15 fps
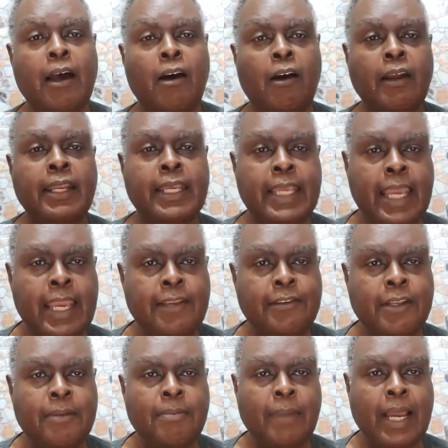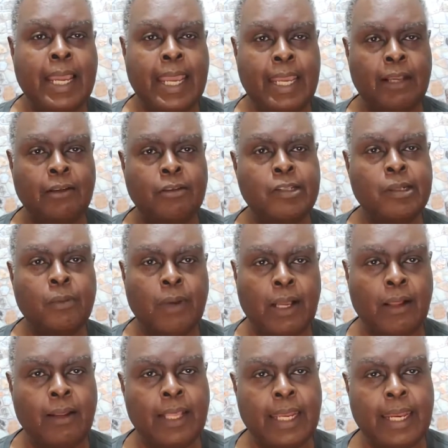On occasion, my ankles
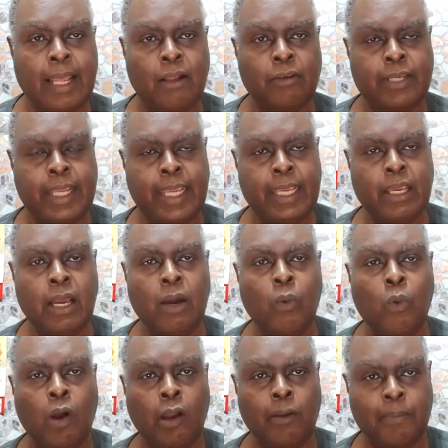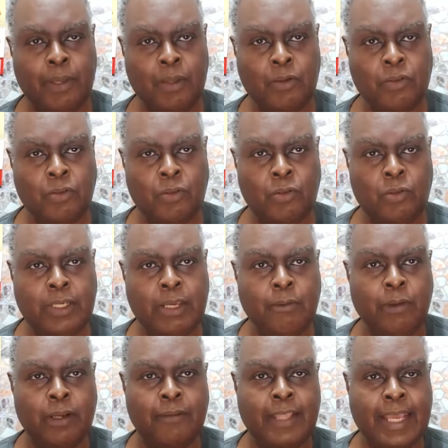swell and I'll take a water pill to get
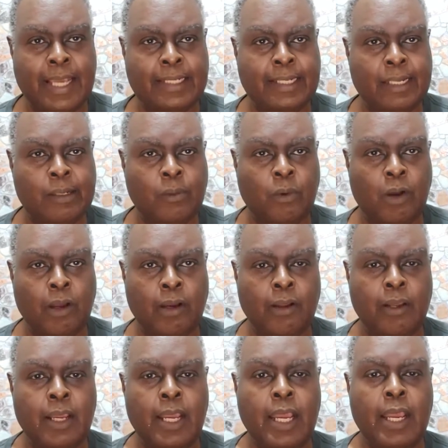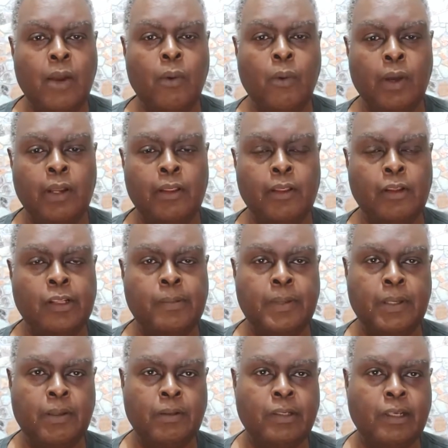rid of the excess water. One of those
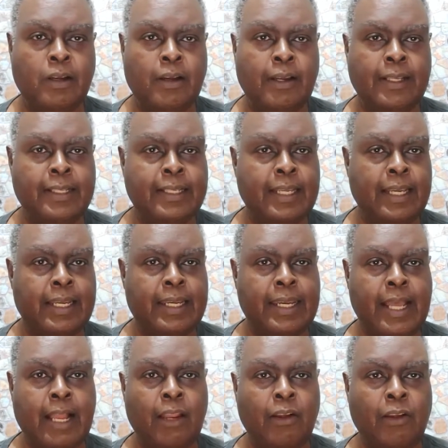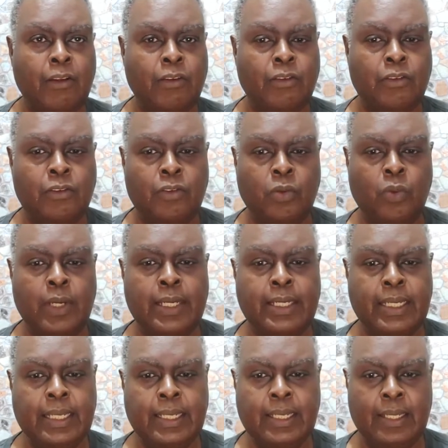pills cost
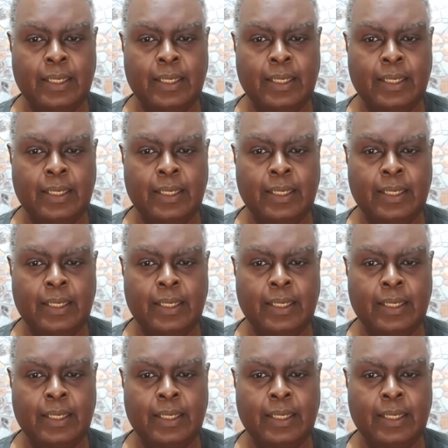$1.20.